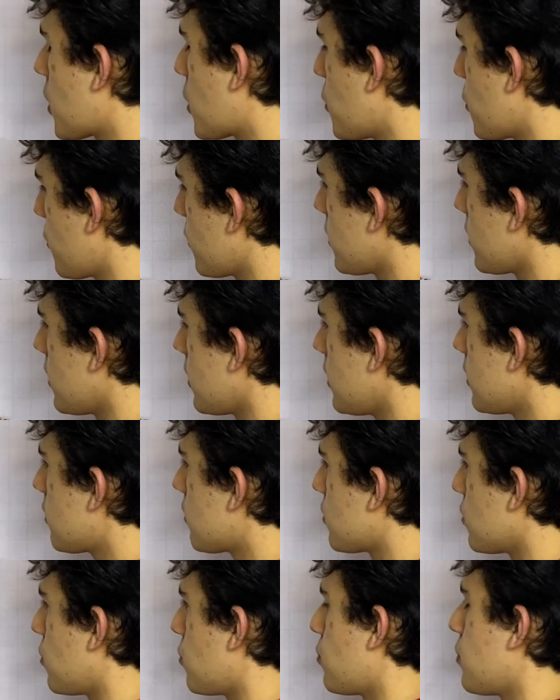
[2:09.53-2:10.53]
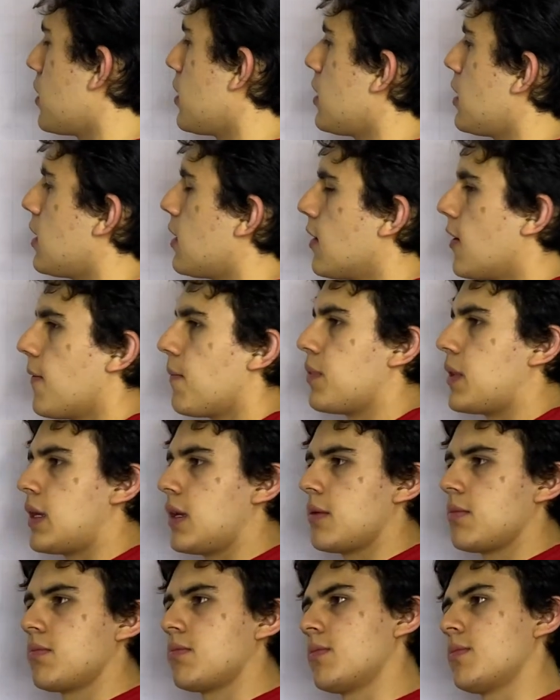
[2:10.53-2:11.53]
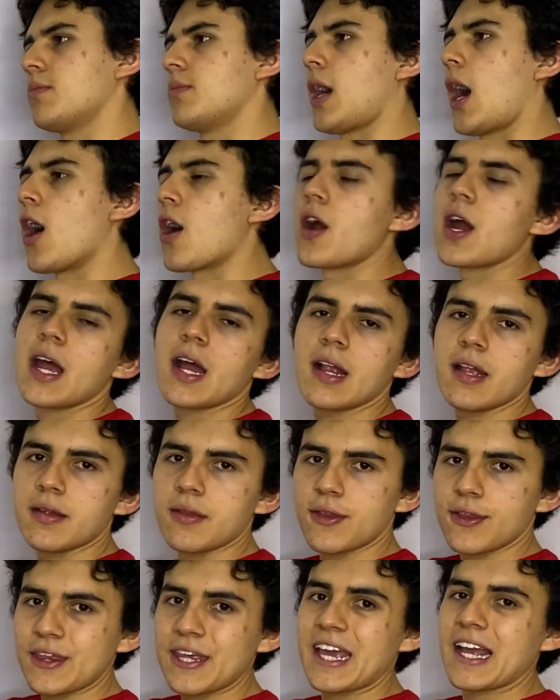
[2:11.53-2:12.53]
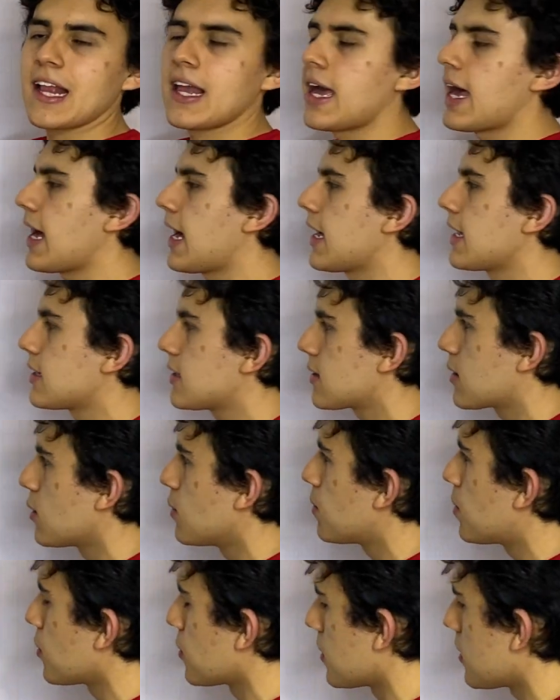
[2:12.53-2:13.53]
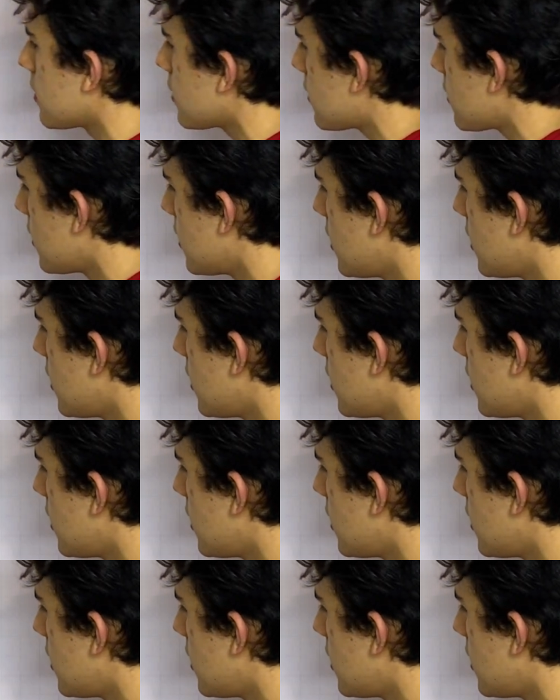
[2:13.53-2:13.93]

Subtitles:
coordinates, or really in r hat and theta hat components.